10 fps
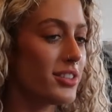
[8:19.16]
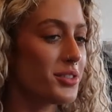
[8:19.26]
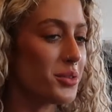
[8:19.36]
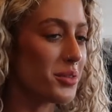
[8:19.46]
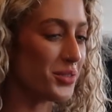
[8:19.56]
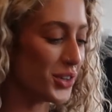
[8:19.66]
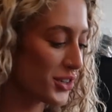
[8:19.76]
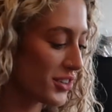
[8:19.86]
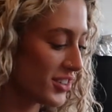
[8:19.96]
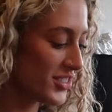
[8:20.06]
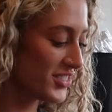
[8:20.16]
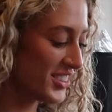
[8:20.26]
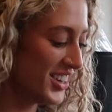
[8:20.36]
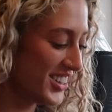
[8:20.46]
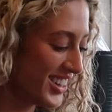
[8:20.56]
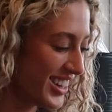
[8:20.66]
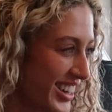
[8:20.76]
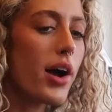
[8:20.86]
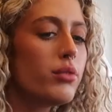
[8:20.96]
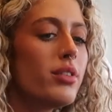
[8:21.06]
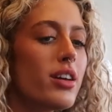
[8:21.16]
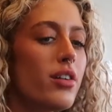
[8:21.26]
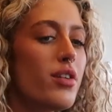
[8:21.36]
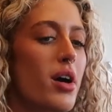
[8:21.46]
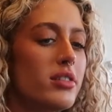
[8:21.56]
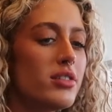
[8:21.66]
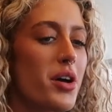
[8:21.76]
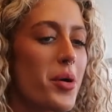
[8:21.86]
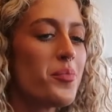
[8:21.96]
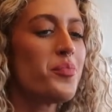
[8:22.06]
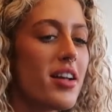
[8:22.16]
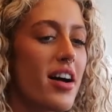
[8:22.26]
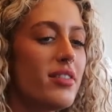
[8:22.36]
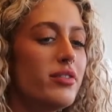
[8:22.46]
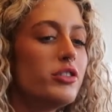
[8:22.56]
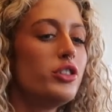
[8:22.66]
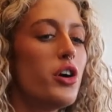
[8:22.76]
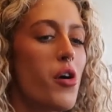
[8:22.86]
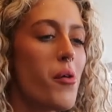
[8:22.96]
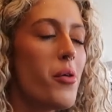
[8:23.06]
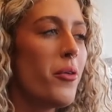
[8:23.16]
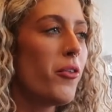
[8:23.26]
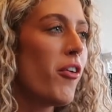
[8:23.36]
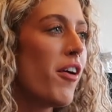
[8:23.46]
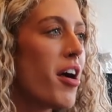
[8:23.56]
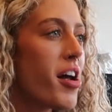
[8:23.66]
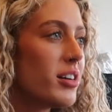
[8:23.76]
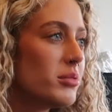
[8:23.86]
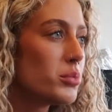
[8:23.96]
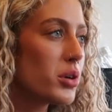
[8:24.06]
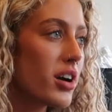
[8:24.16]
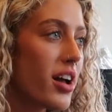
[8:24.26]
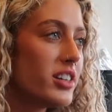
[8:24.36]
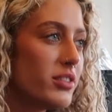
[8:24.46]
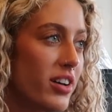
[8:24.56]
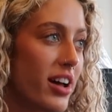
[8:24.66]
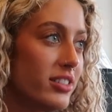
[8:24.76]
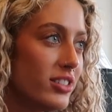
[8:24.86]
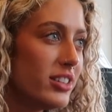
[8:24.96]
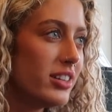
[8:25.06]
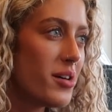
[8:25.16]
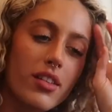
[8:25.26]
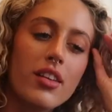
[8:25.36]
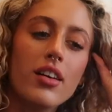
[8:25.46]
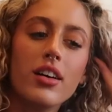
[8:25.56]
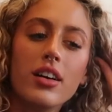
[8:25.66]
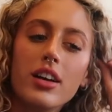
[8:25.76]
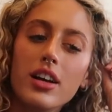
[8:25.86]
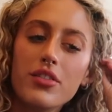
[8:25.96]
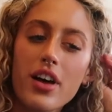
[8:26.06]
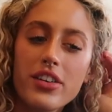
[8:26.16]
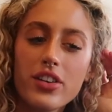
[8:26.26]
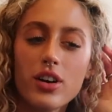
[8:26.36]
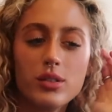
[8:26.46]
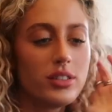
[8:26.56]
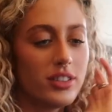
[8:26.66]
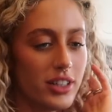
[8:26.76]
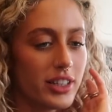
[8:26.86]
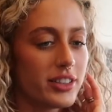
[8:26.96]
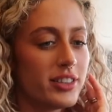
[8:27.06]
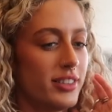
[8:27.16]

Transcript: I don't know what a vertical is. I don't think of it as a live show, more an event. Event hosting.